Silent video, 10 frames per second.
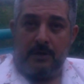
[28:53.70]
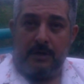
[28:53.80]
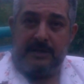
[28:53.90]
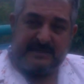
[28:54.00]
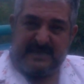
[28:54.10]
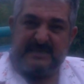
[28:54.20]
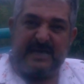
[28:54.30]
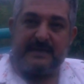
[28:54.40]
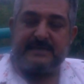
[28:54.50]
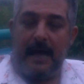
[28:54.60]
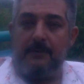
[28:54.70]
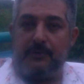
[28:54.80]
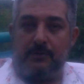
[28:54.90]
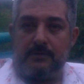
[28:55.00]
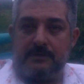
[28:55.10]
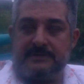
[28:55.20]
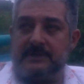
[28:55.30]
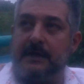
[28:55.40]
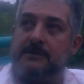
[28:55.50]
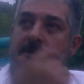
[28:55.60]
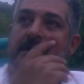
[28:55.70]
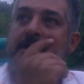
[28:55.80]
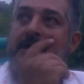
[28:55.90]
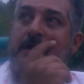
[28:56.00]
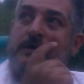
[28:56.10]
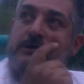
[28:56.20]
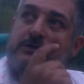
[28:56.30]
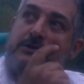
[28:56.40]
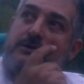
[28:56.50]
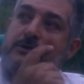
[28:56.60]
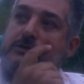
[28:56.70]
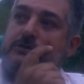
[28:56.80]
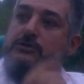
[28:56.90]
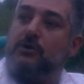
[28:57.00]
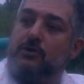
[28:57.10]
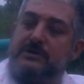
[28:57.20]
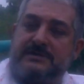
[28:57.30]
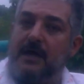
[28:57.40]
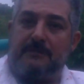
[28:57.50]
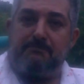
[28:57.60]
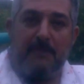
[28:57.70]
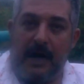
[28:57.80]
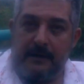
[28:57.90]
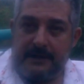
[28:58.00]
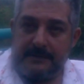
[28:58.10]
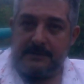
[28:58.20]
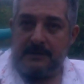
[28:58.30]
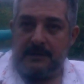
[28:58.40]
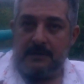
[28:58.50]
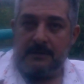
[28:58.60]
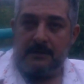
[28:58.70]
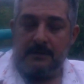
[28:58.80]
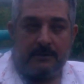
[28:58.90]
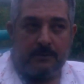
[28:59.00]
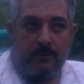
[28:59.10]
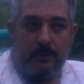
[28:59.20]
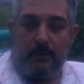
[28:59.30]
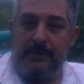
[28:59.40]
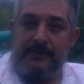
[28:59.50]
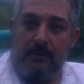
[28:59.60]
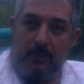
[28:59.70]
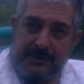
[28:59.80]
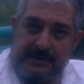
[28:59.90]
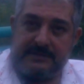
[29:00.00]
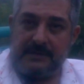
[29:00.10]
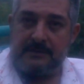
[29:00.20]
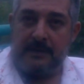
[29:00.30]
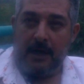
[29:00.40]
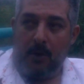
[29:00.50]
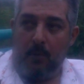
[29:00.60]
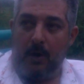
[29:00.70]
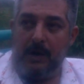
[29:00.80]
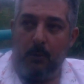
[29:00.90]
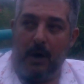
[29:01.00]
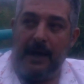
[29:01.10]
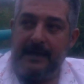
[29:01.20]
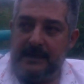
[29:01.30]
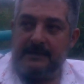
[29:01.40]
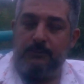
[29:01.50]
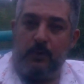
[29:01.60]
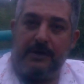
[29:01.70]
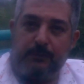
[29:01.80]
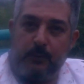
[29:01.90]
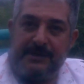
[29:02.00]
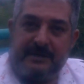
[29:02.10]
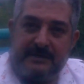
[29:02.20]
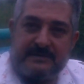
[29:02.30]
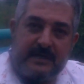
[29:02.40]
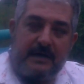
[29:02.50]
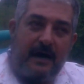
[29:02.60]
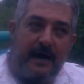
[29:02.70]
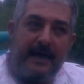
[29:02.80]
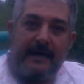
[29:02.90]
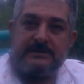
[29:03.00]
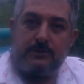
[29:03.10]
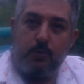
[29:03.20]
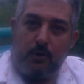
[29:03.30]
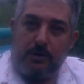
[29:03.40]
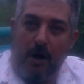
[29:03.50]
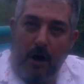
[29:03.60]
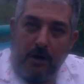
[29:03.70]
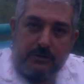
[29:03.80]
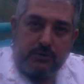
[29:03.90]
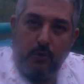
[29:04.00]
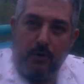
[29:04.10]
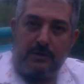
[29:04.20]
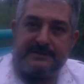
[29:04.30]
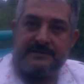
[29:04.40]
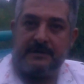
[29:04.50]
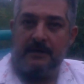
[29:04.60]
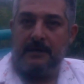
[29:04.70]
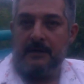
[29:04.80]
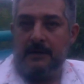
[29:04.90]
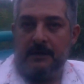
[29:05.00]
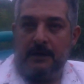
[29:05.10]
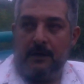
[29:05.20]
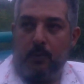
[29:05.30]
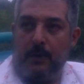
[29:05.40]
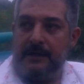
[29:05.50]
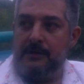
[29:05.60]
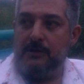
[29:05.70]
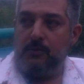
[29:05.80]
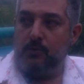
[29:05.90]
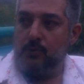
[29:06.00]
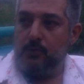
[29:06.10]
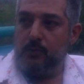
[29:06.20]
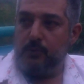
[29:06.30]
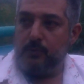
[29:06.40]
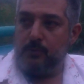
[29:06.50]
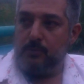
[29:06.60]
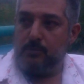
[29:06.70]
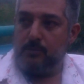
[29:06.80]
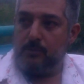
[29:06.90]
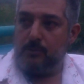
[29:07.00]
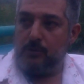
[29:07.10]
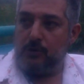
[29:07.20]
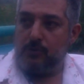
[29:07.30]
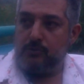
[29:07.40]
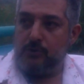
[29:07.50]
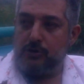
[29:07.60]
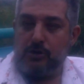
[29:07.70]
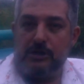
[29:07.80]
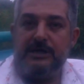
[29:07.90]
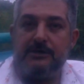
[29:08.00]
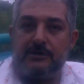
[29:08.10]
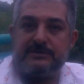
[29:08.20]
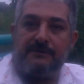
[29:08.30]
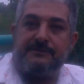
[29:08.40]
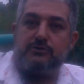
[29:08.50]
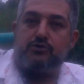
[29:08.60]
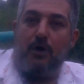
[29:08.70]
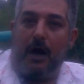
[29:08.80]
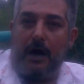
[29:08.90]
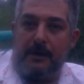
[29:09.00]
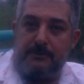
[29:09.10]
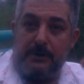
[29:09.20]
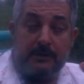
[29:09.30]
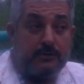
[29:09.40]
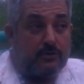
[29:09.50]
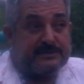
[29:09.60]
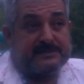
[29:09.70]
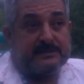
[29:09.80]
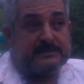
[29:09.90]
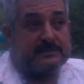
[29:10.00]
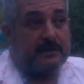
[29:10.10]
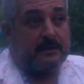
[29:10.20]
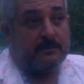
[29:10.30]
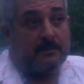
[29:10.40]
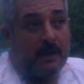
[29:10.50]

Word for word: That's his example. It's like, so it's not merit. What, what then? What is it? Why? Why? what? What is the guy has to work hard towards? When you, you know, the leaders of the tribe in your system,